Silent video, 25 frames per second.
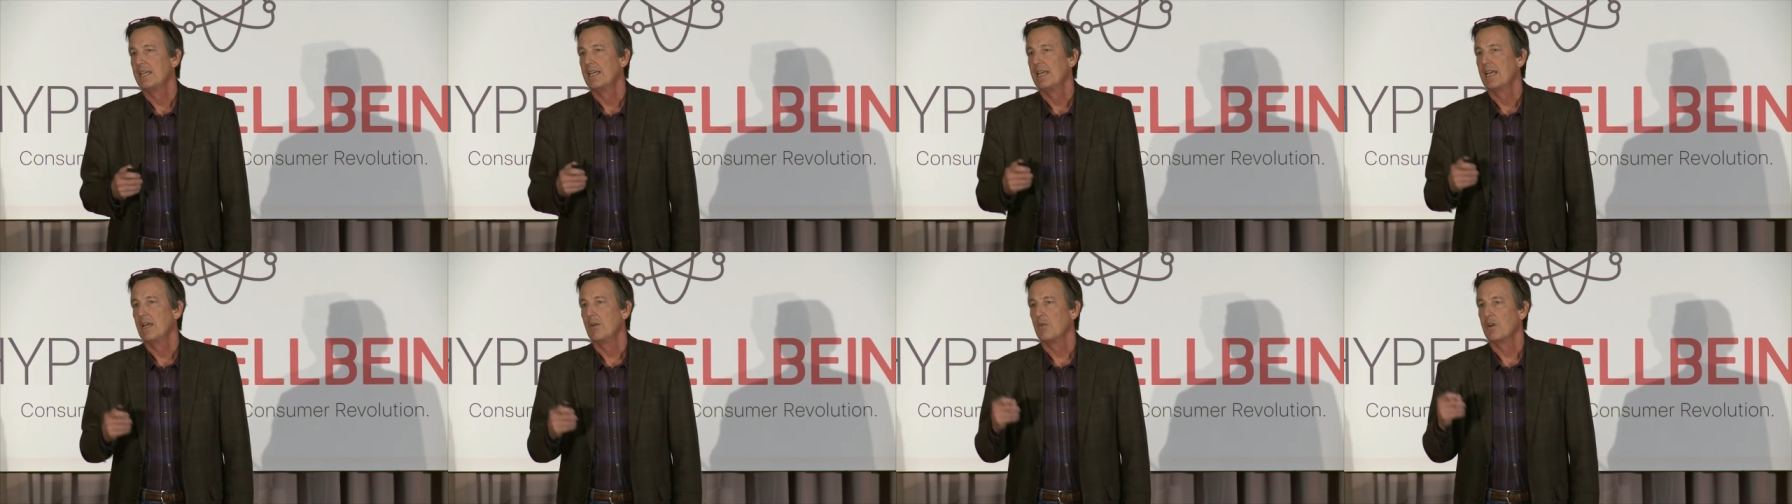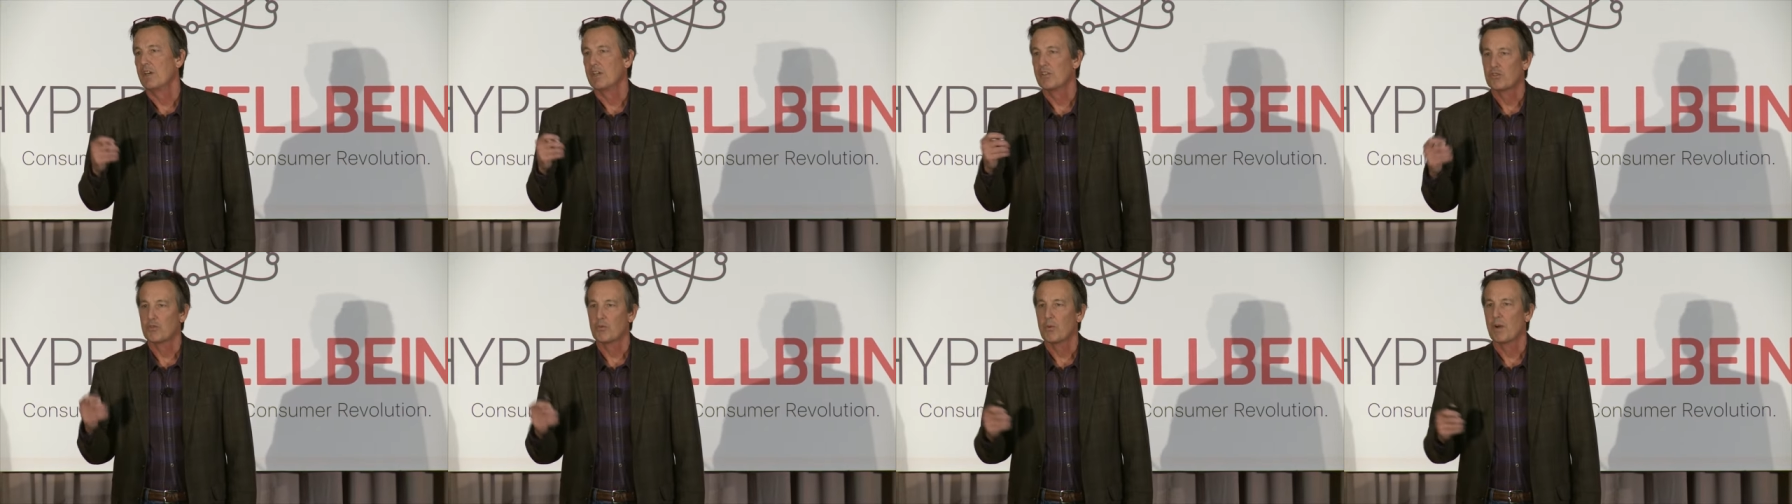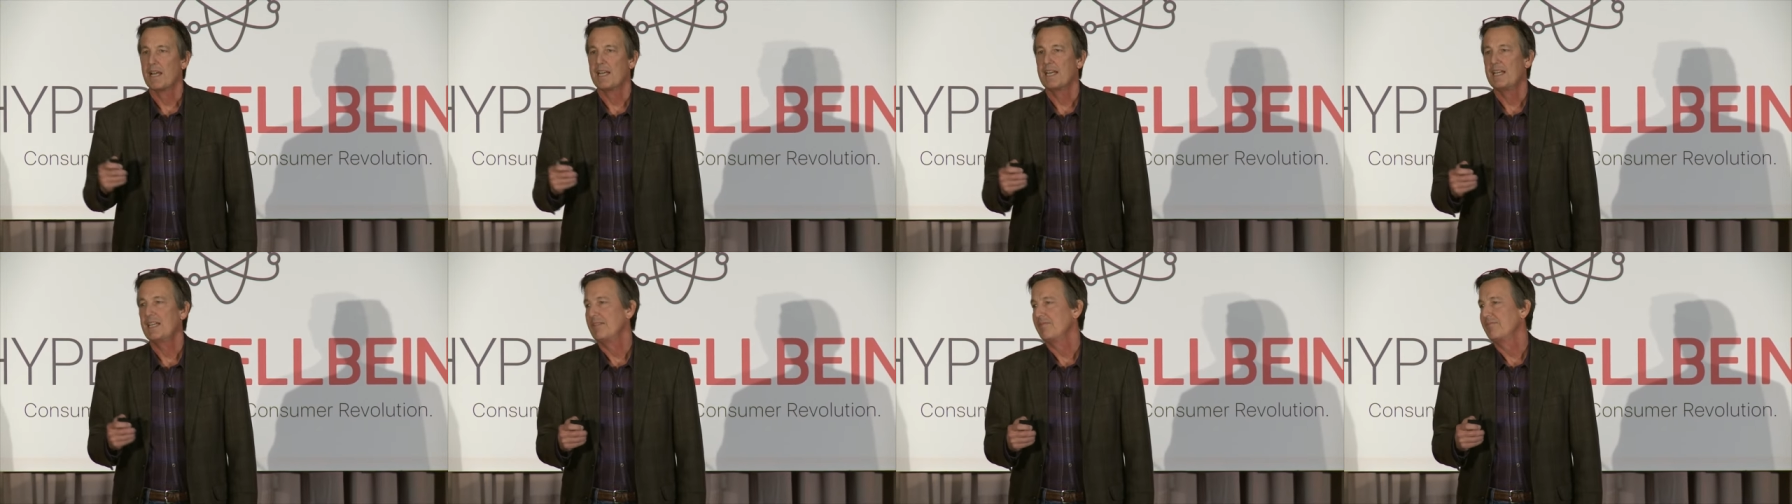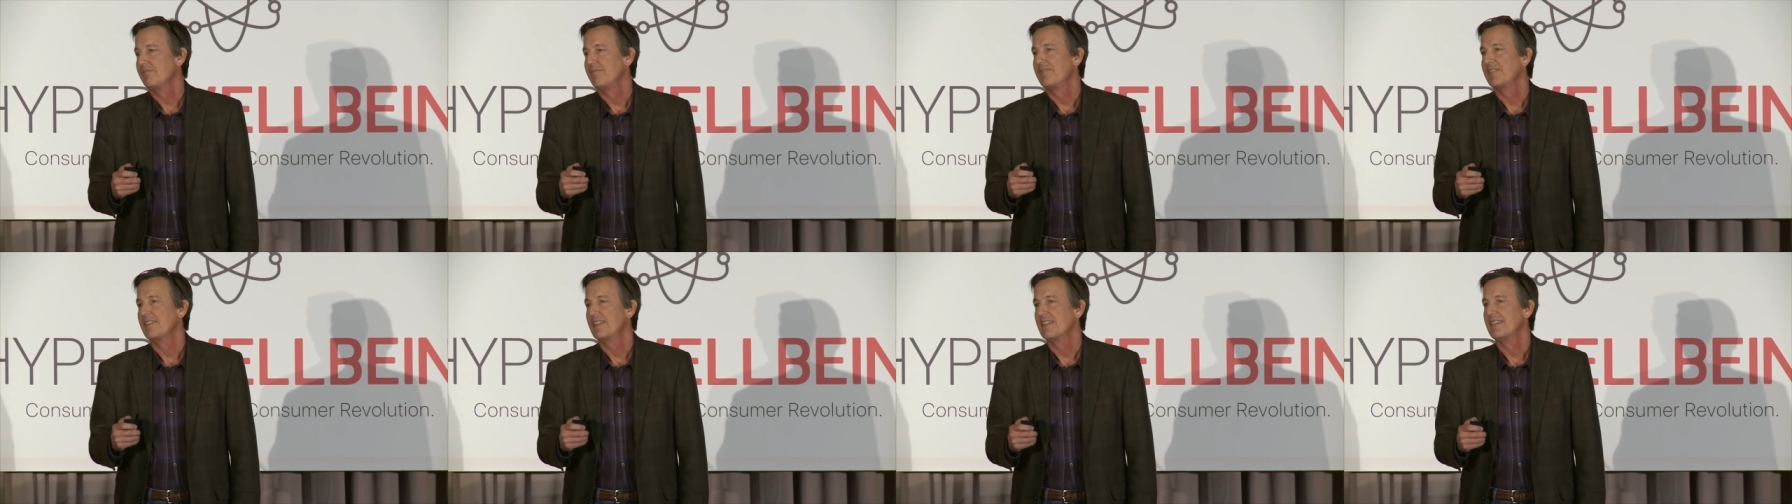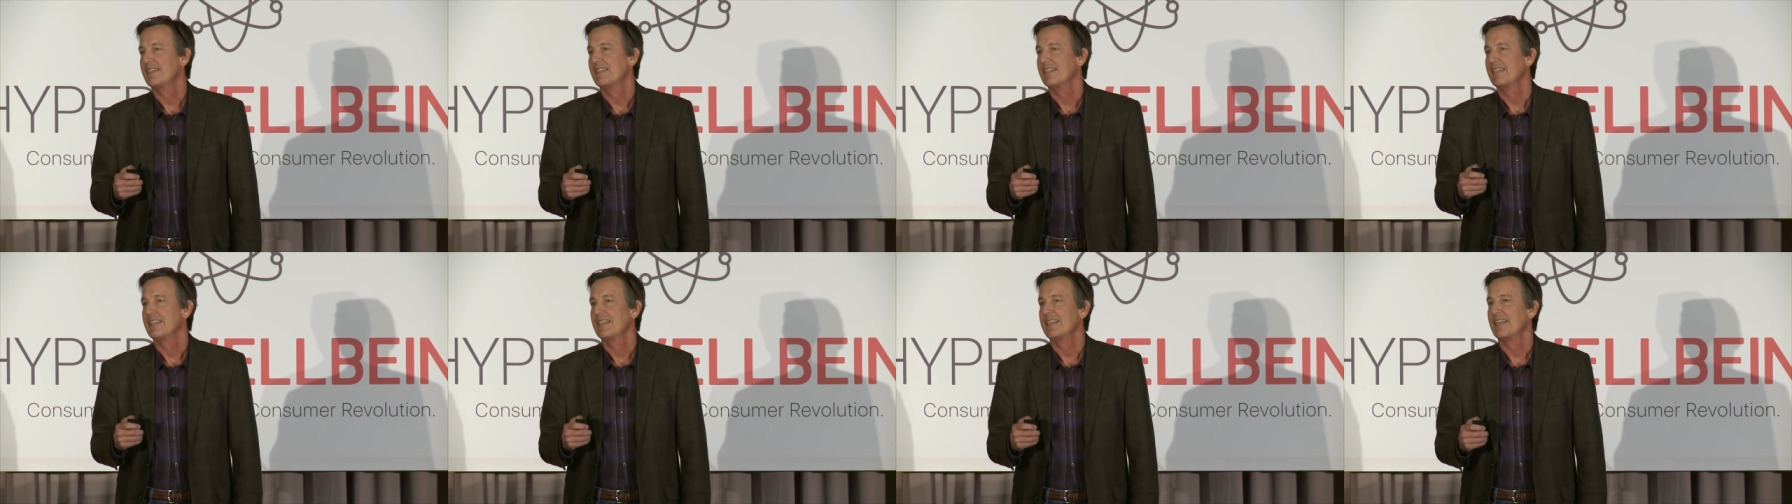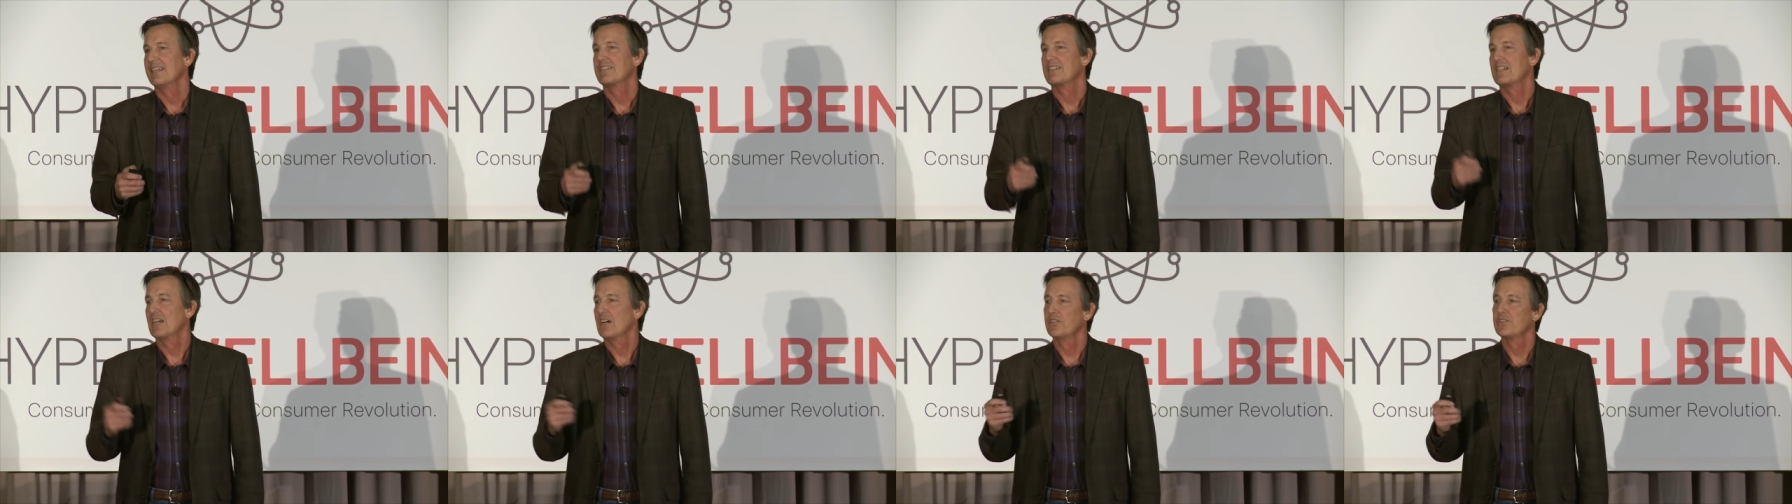And when it's ready,
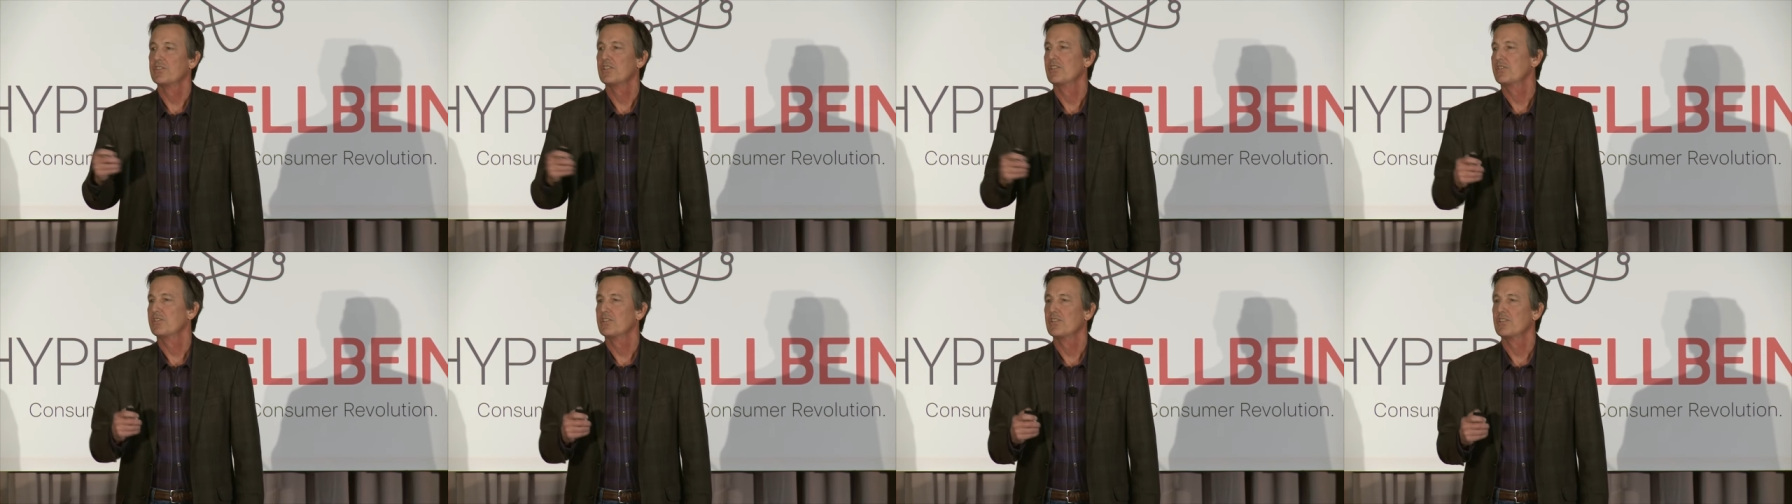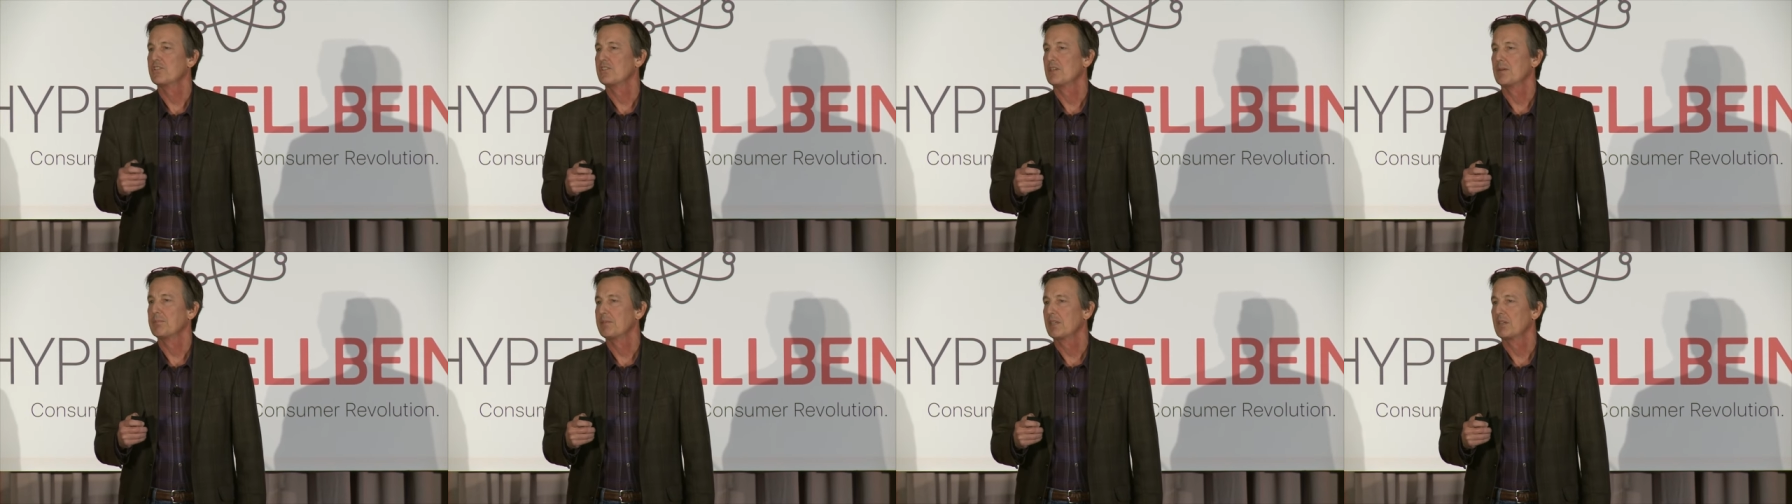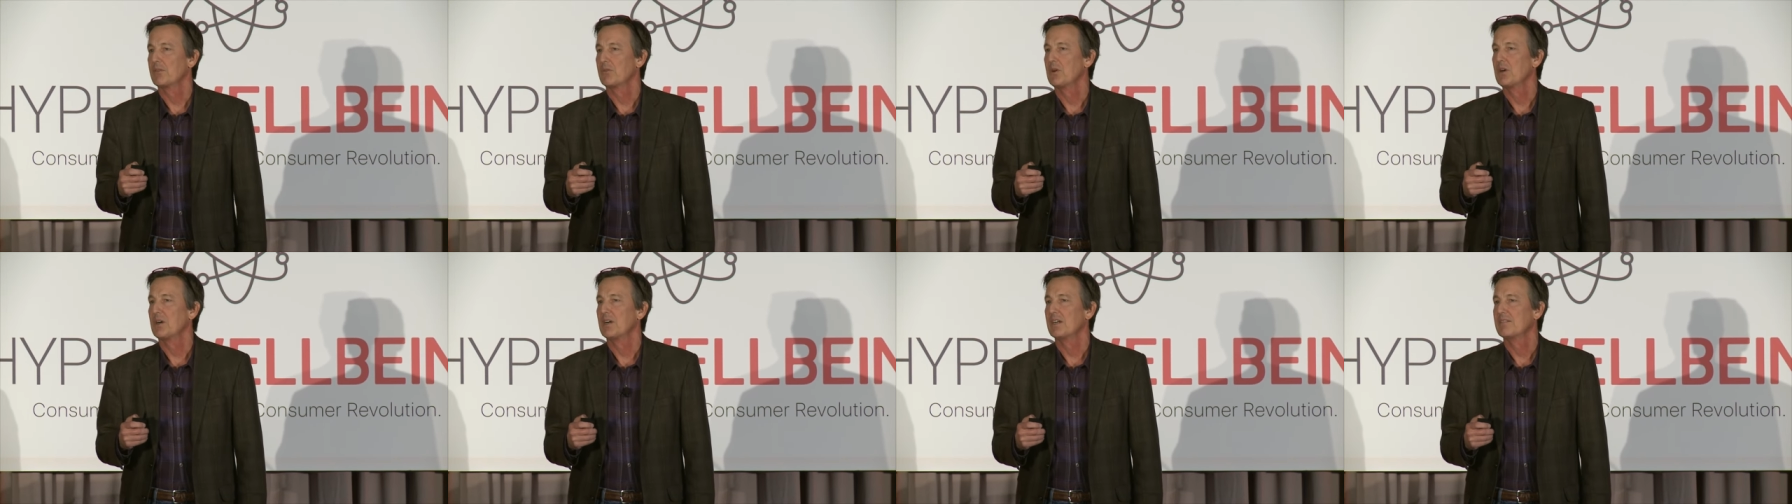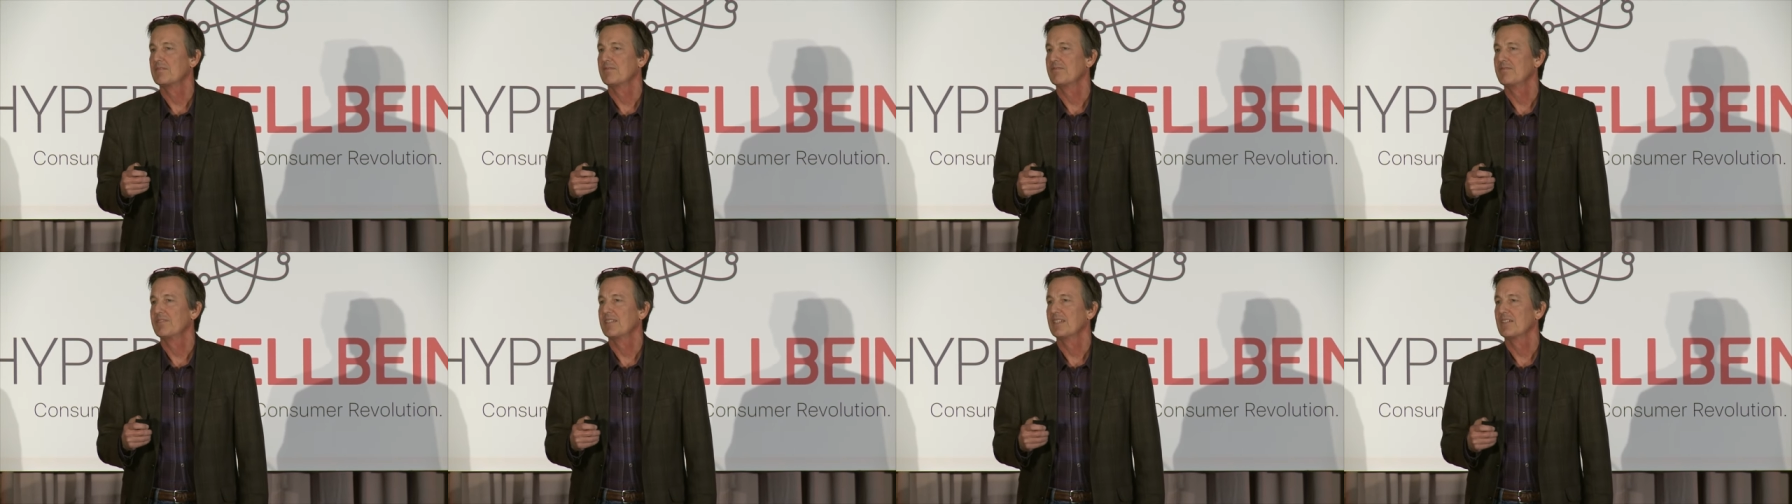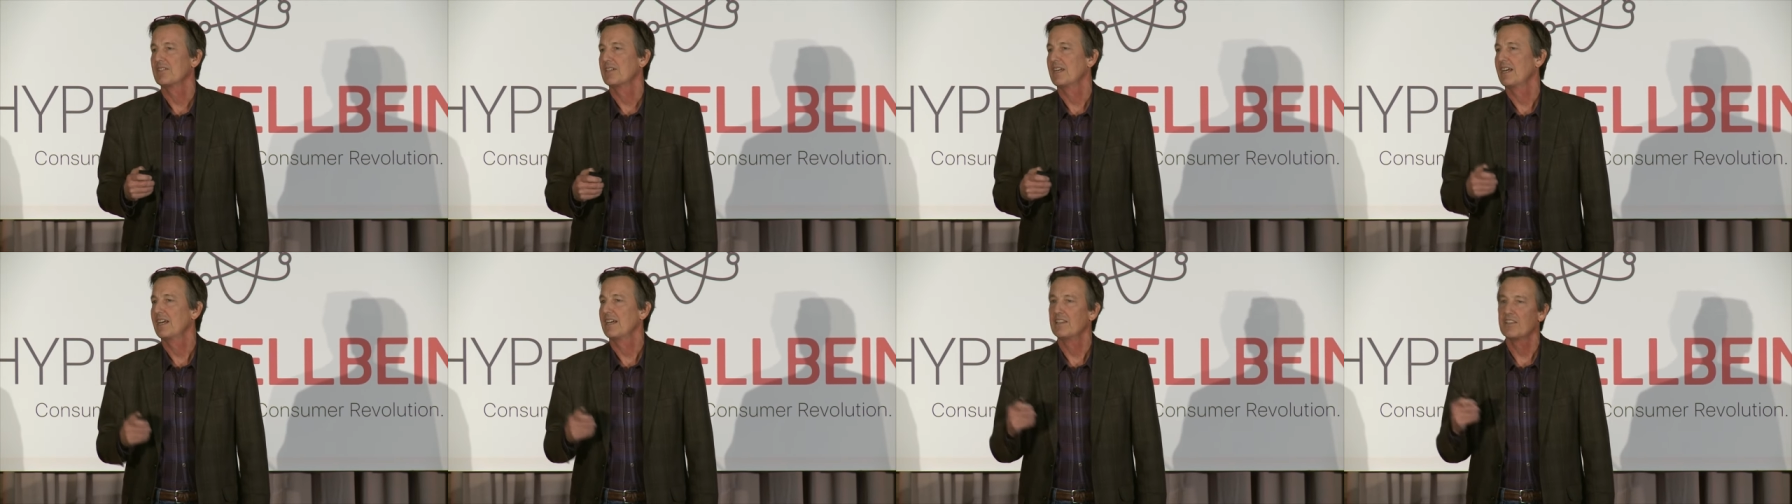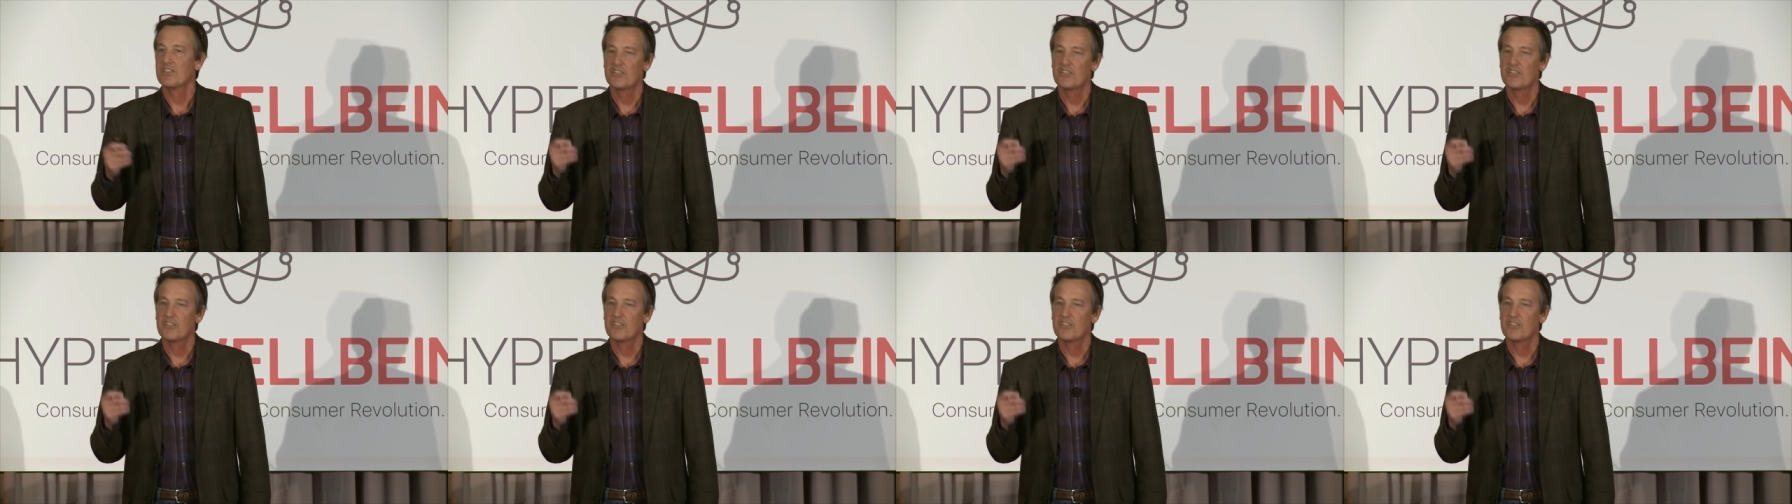it tells us there's something wrong, okay?